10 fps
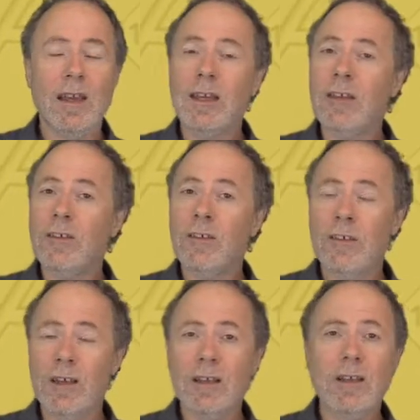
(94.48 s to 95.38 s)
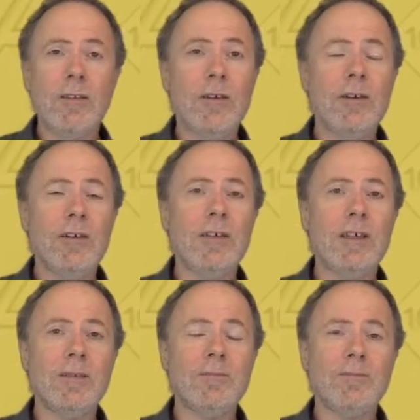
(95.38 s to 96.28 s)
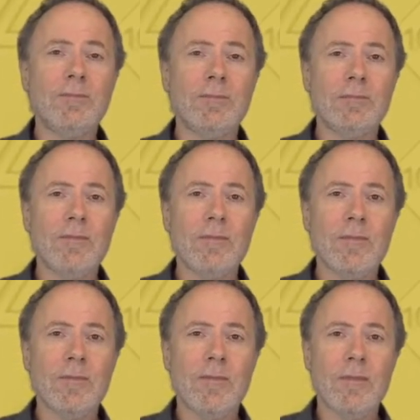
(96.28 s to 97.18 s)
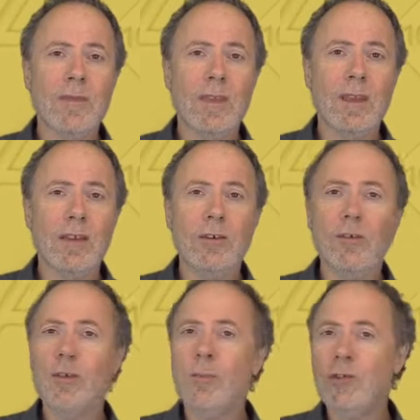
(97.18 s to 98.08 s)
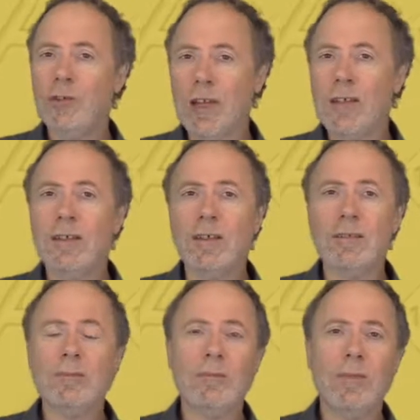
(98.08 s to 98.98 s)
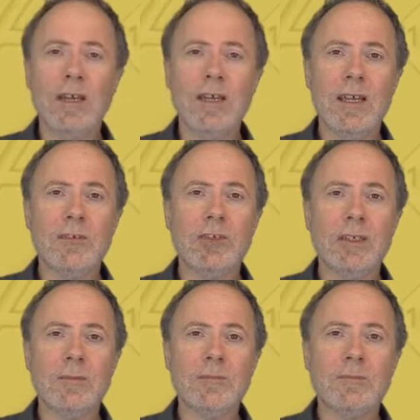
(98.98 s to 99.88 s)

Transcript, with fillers: And it's a subtle authority. You're a projector by nature.